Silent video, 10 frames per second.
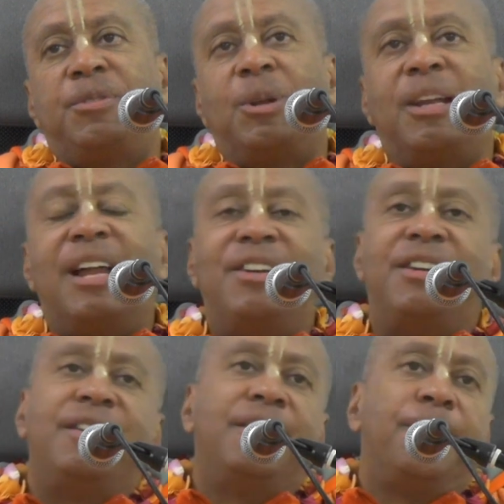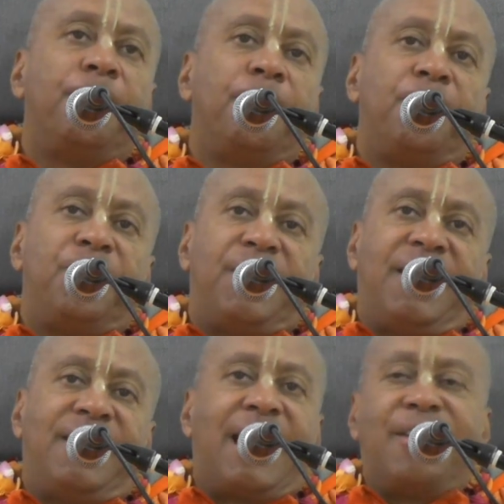to London,
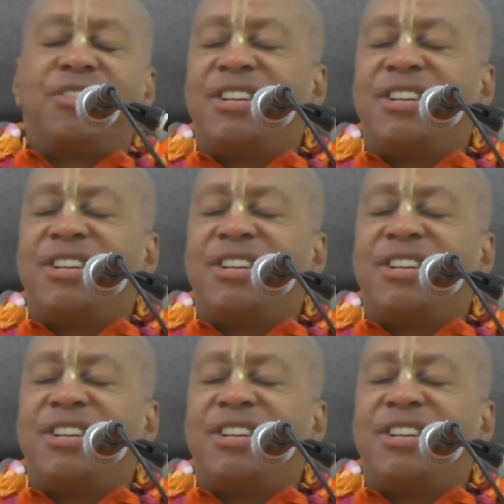I've